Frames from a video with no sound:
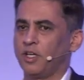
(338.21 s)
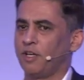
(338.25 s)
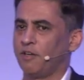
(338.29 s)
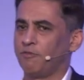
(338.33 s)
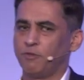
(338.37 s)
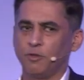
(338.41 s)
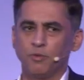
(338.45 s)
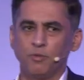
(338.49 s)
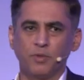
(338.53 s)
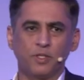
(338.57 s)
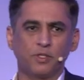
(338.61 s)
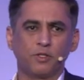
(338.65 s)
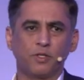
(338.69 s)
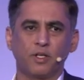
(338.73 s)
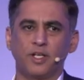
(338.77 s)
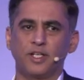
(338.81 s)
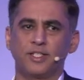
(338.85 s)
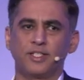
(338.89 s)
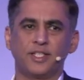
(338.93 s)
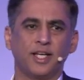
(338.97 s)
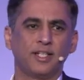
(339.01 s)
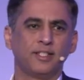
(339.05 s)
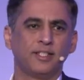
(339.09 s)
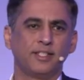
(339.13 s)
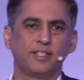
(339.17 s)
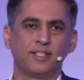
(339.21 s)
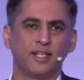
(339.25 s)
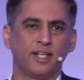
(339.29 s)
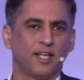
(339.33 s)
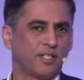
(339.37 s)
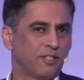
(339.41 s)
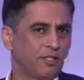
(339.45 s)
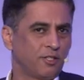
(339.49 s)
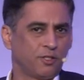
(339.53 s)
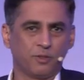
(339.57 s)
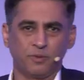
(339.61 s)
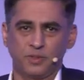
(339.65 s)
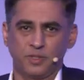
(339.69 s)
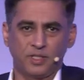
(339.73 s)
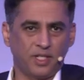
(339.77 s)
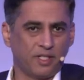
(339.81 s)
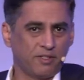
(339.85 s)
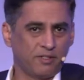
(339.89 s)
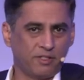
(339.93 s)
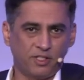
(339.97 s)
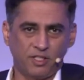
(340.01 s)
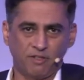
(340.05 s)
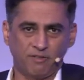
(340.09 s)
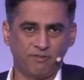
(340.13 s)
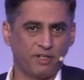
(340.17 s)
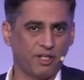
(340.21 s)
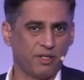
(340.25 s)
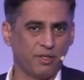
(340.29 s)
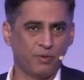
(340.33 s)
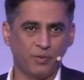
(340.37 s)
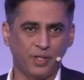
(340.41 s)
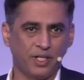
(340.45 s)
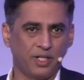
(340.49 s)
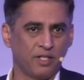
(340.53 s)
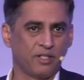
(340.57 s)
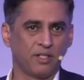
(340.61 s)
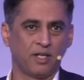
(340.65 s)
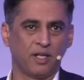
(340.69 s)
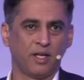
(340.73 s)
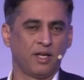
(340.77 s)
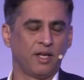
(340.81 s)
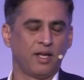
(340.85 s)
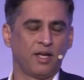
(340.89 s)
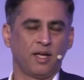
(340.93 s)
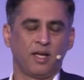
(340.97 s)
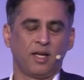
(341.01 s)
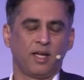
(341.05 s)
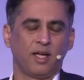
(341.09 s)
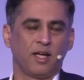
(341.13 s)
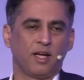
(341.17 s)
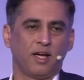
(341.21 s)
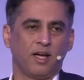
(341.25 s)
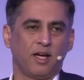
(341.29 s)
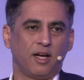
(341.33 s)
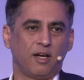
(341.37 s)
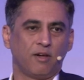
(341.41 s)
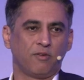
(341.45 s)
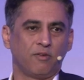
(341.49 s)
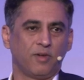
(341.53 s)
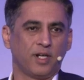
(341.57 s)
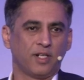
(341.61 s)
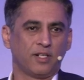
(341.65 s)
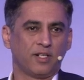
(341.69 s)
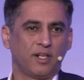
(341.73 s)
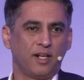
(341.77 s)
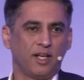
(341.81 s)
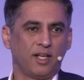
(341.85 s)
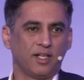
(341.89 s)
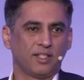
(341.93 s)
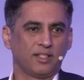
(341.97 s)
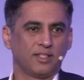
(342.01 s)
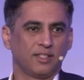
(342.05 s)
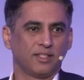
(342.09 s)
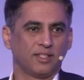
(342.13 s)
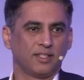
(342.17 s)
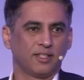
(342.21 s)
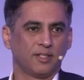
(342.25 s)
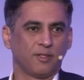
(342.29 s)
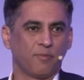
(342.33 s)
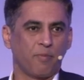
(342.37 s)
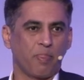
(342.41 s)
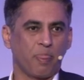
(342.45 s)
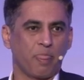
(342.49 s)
If you would attend these classes, you said these are very well uh, run classes.